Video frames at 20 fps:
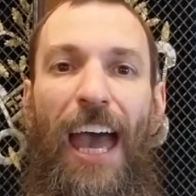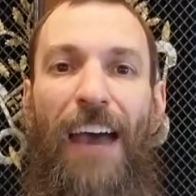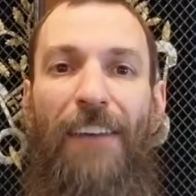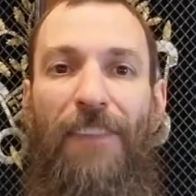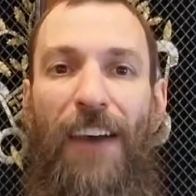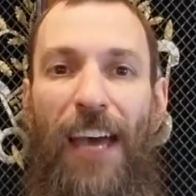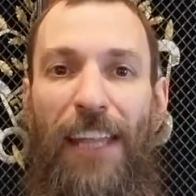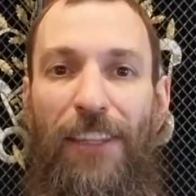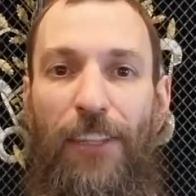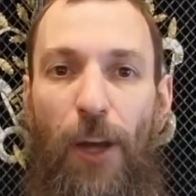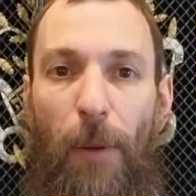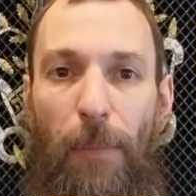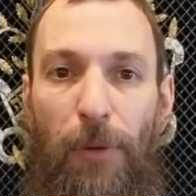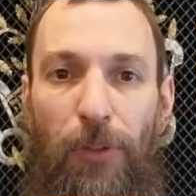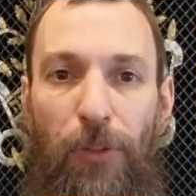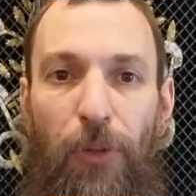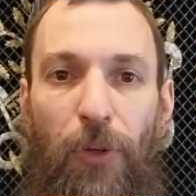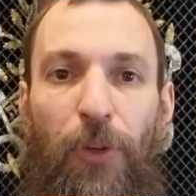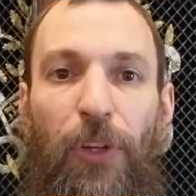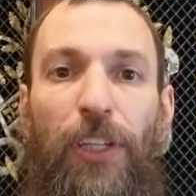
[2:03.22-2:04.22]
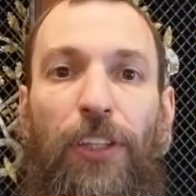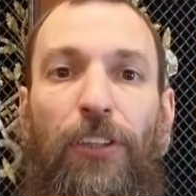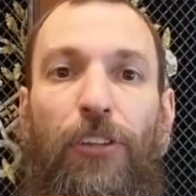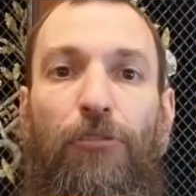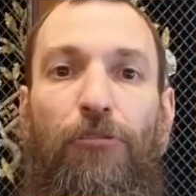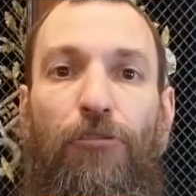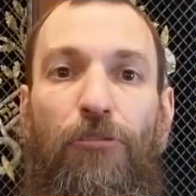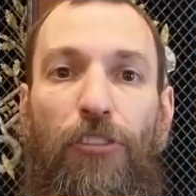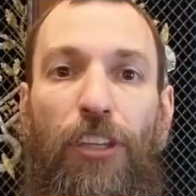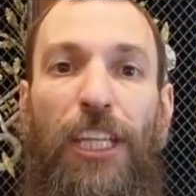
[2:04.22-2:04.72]
have had the opportunity to
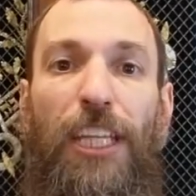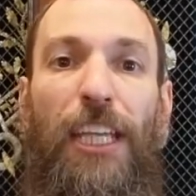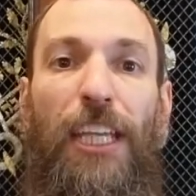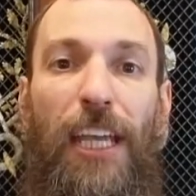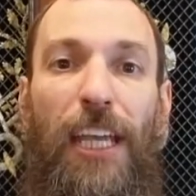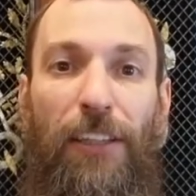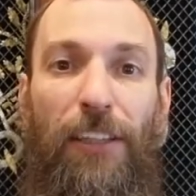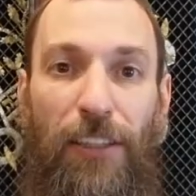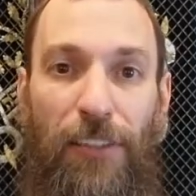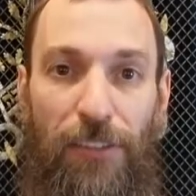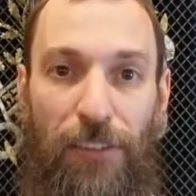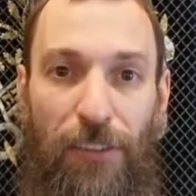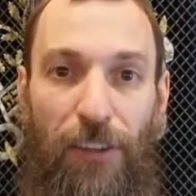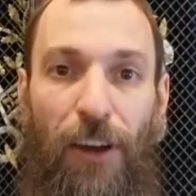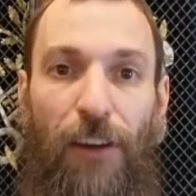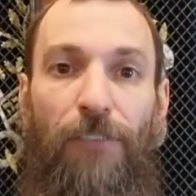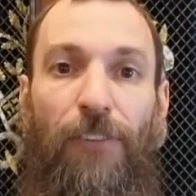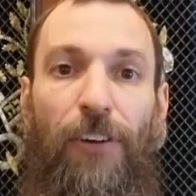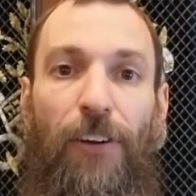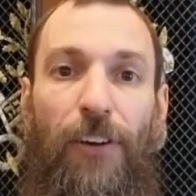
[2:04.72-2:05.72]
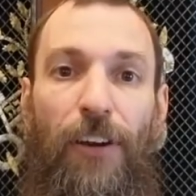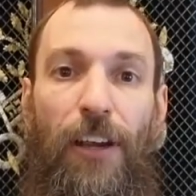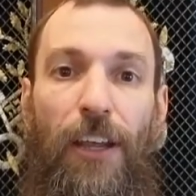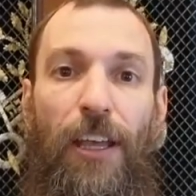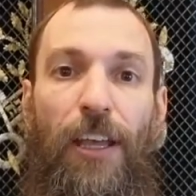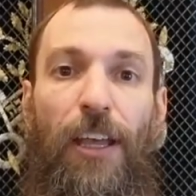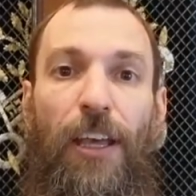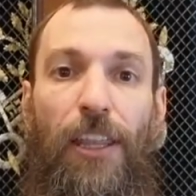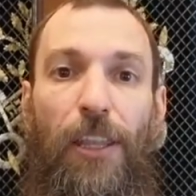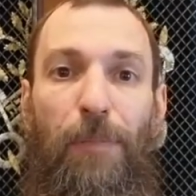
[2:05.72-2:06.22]
rediscover
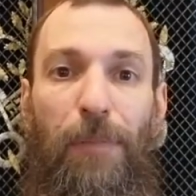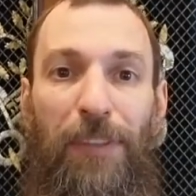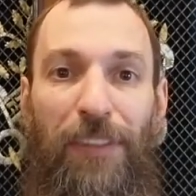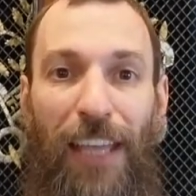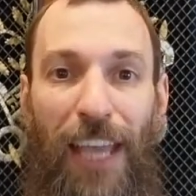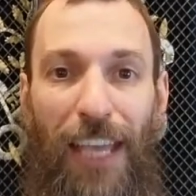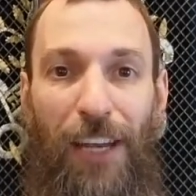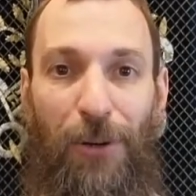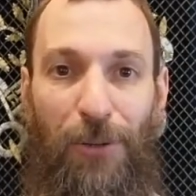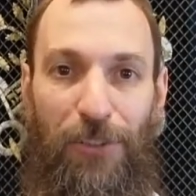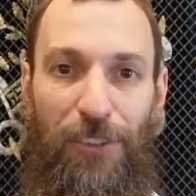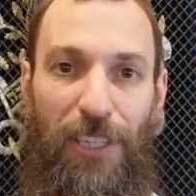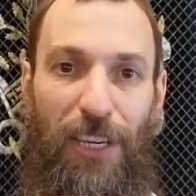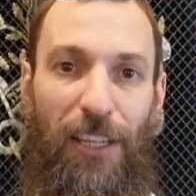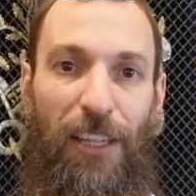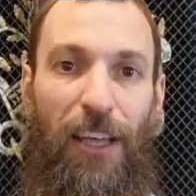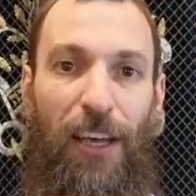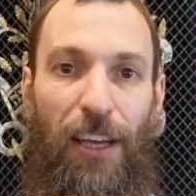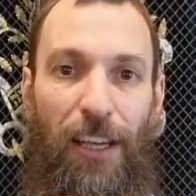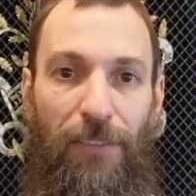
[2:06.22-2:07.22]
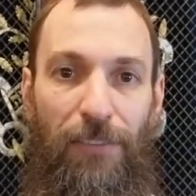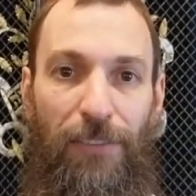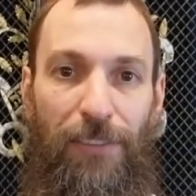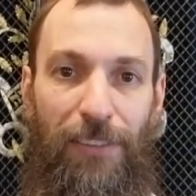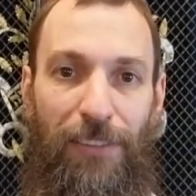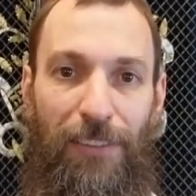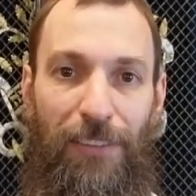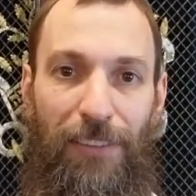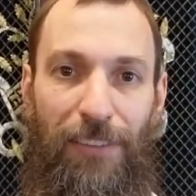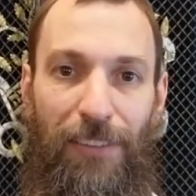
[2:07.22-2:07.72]
the potatoes in our lives,
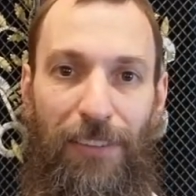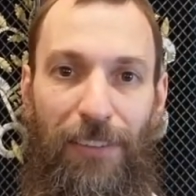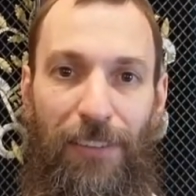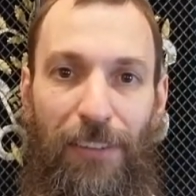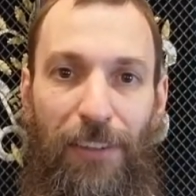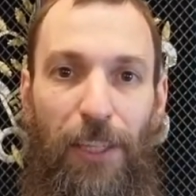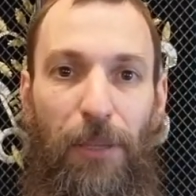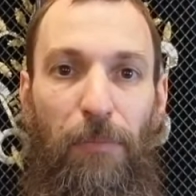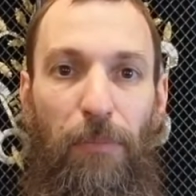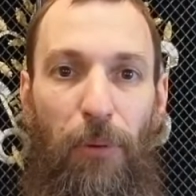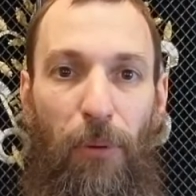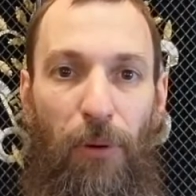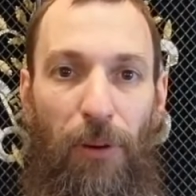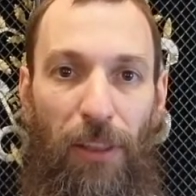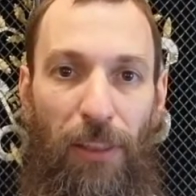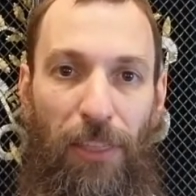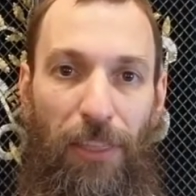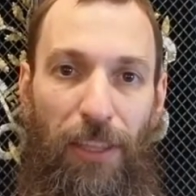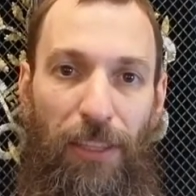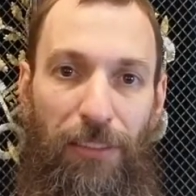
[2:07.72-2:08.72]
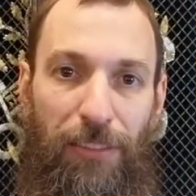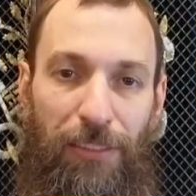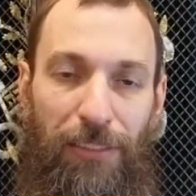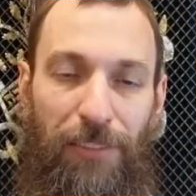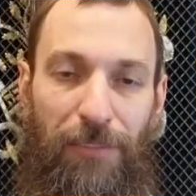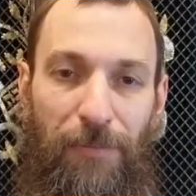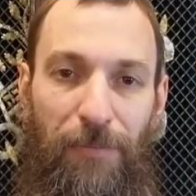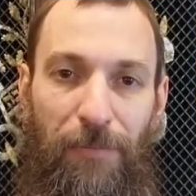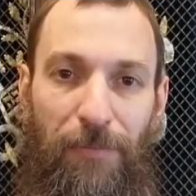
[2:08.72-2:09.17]
the important things.